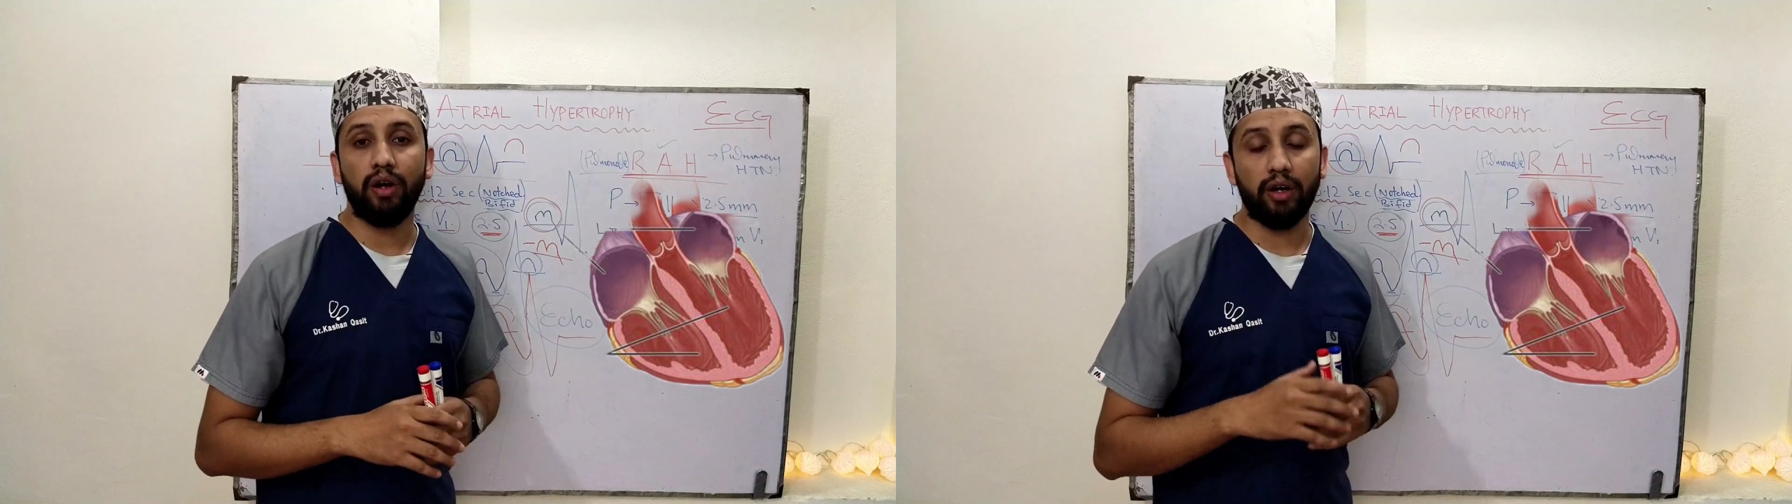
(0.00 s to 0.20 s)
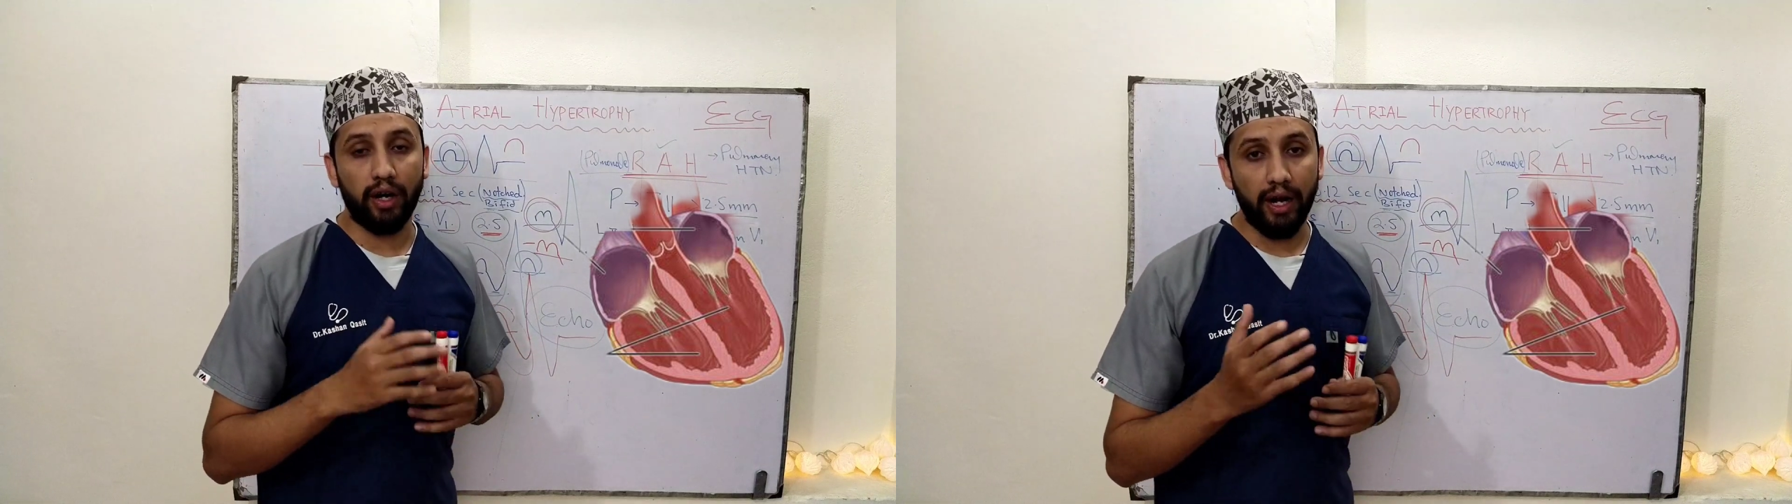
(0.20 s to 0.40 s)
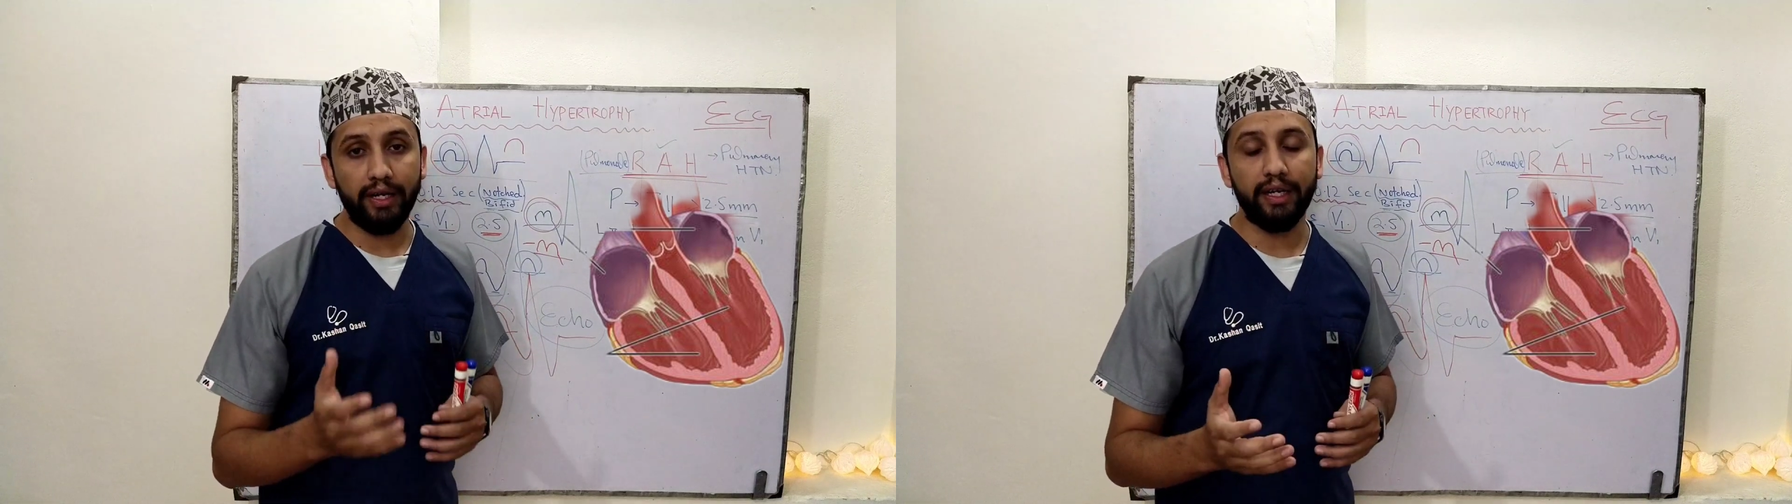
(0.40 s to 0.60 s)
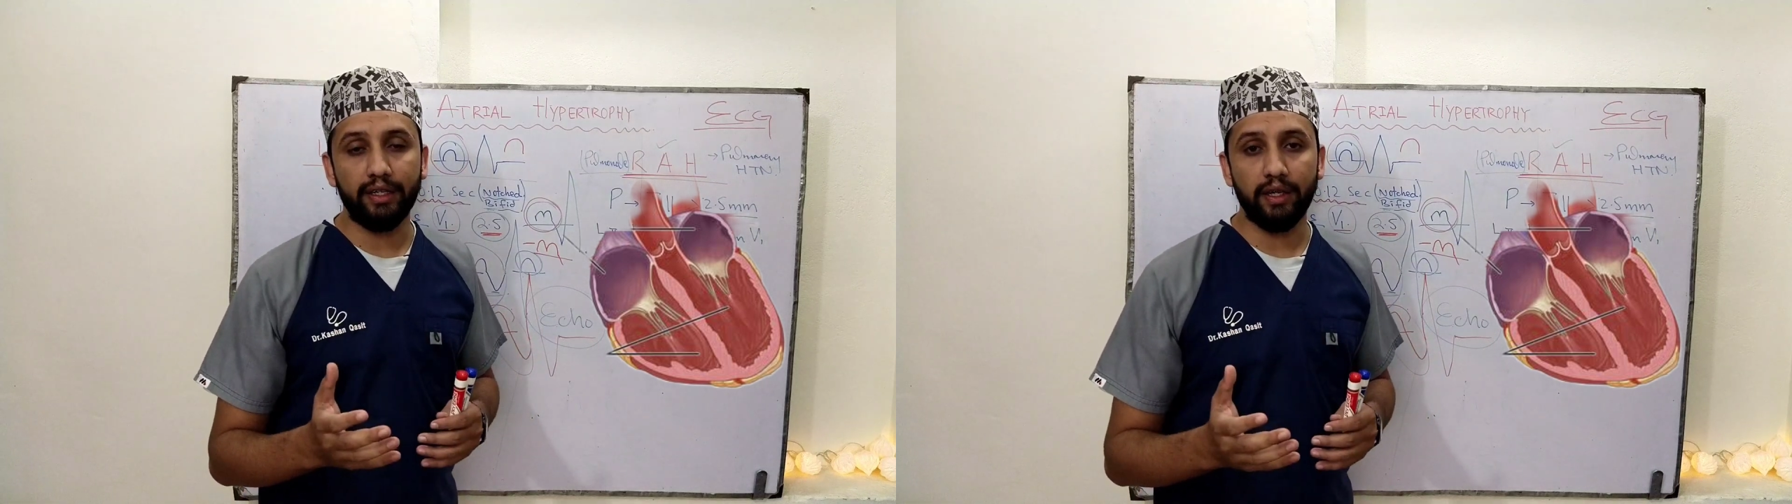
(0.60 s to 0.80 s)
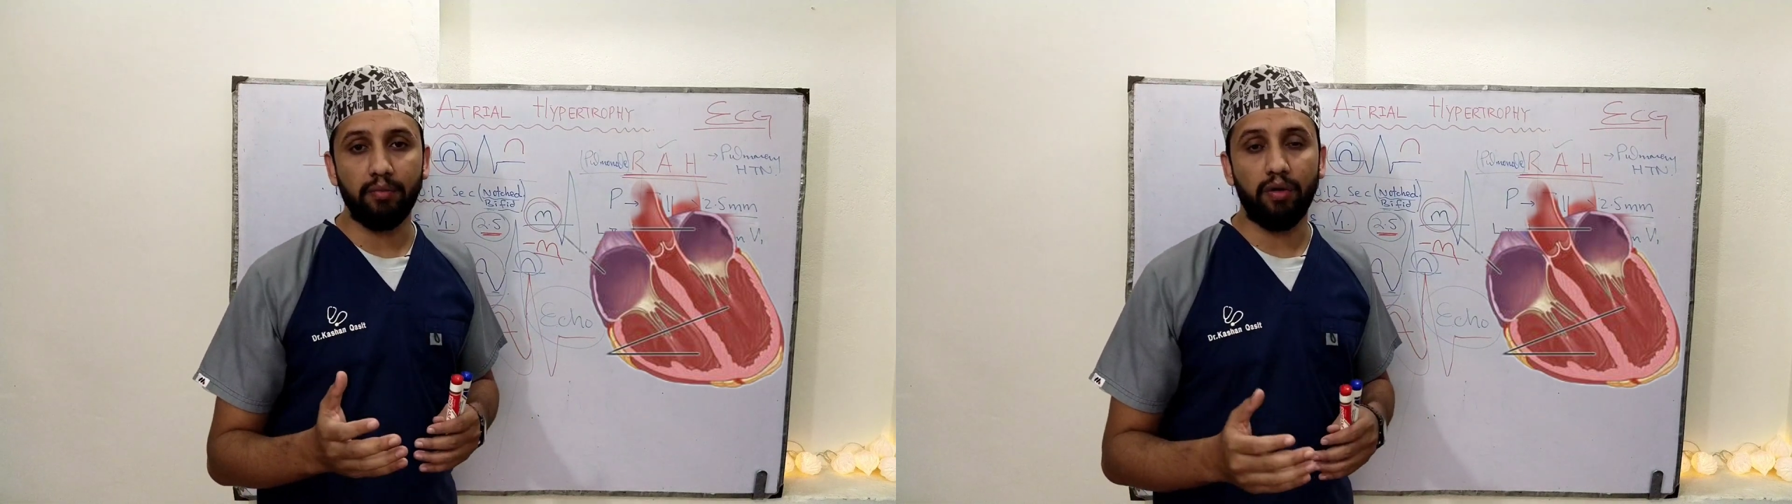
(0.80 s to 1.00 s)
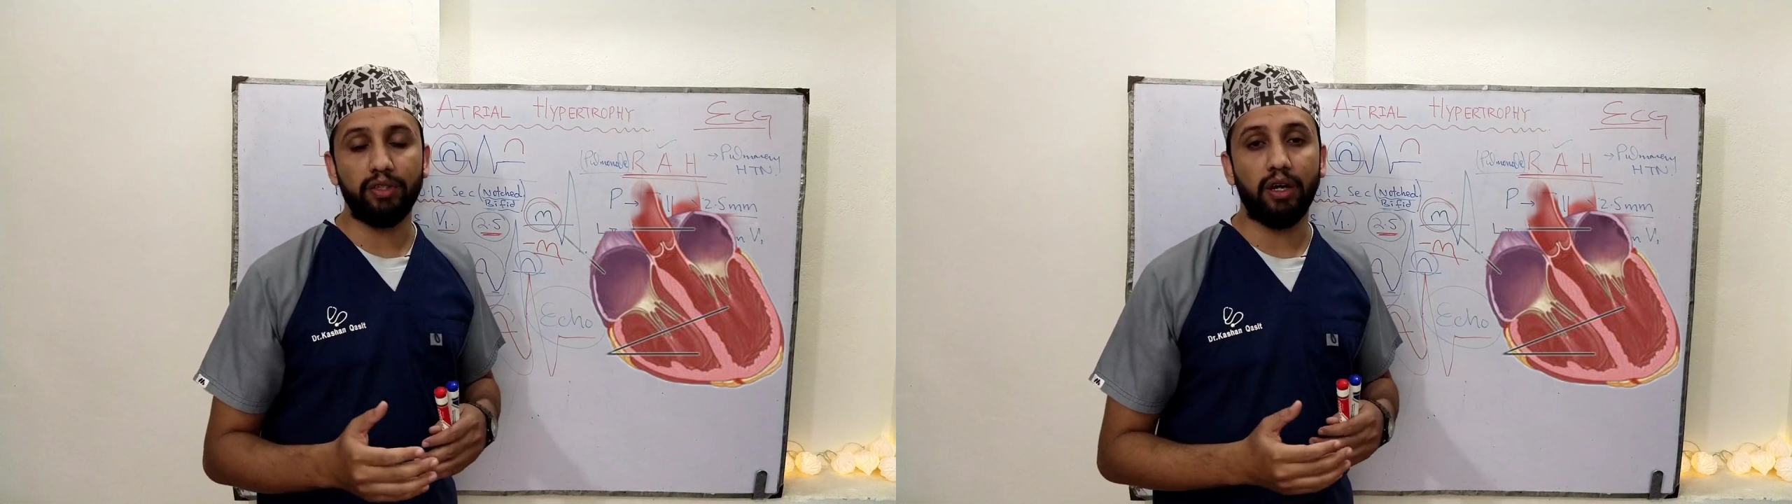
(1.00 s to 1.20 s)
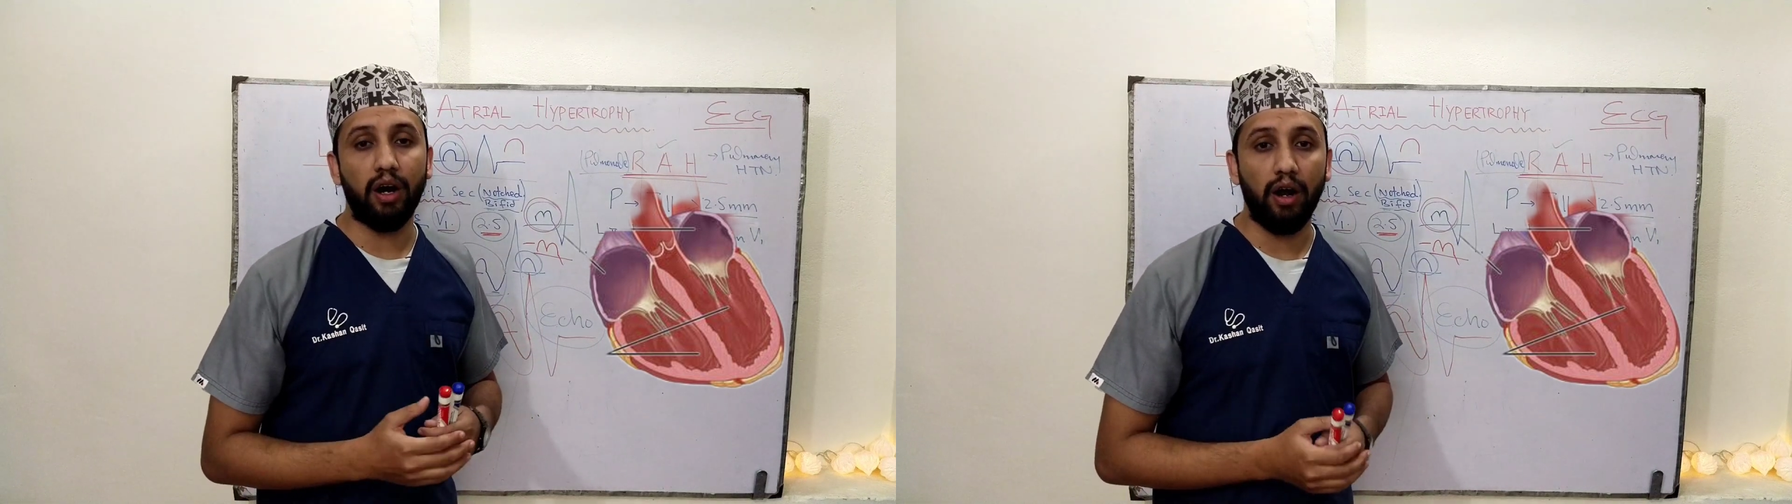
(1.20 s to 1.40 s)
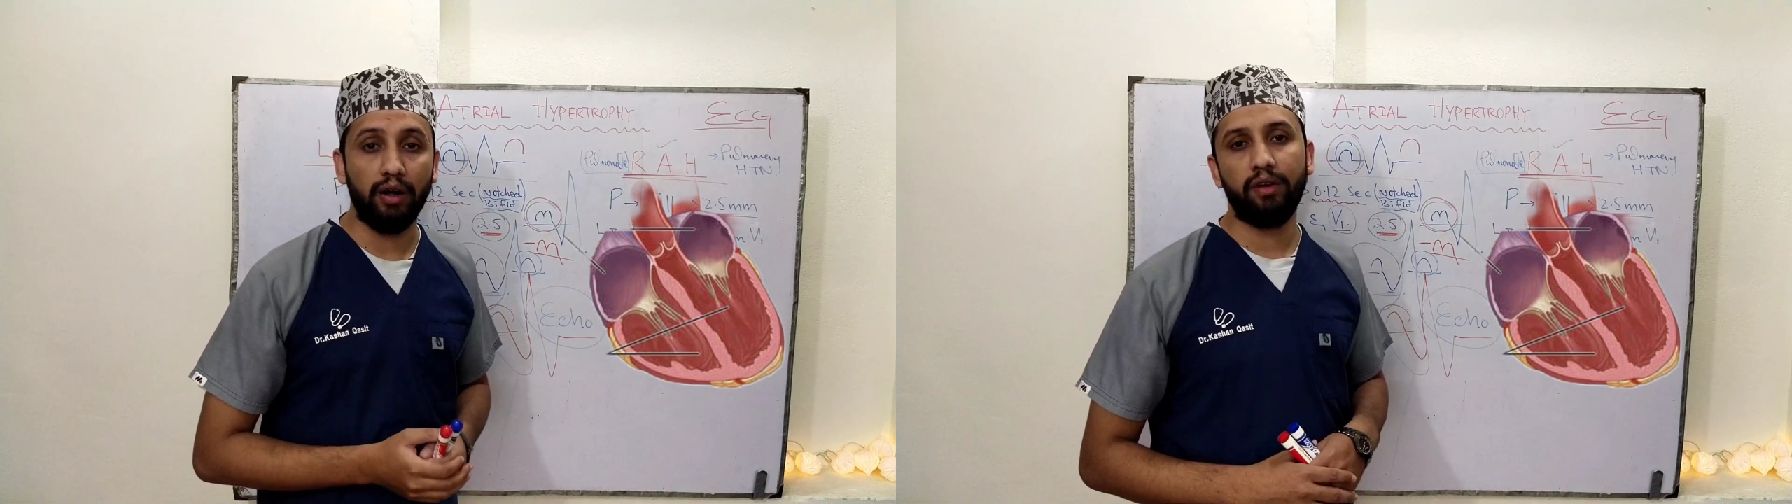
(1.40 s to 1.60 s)
right atrium of the
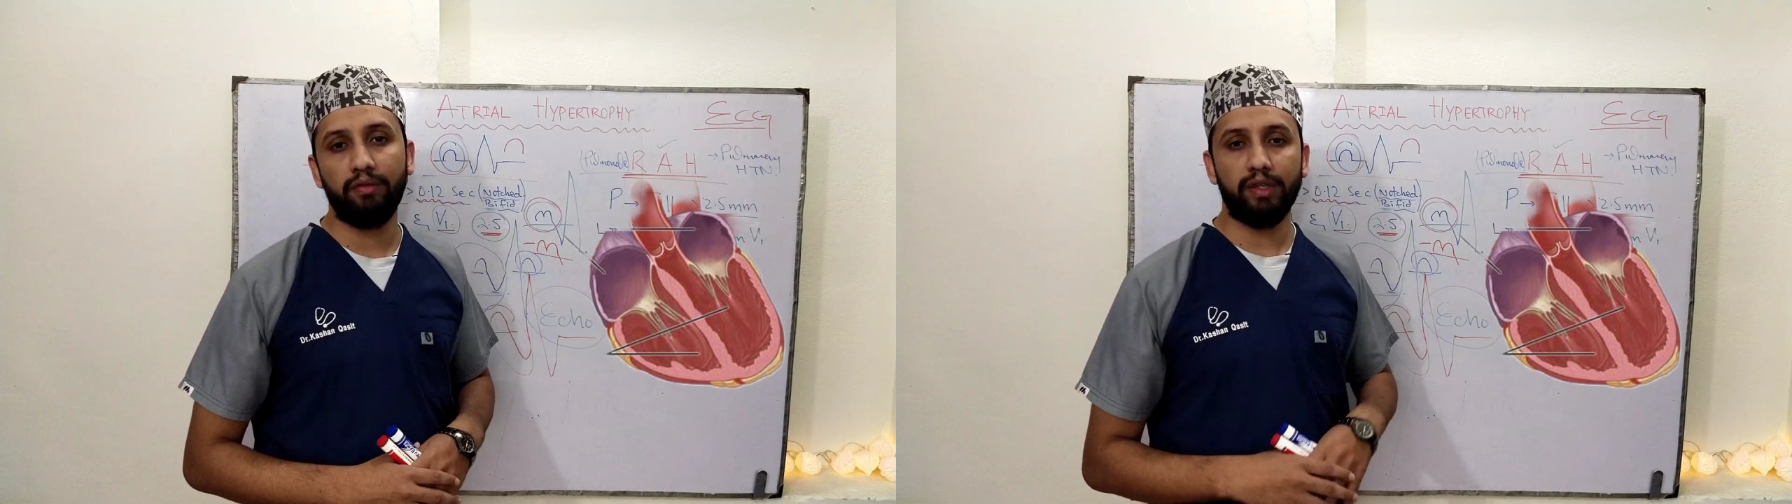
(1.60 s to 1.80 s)
heart,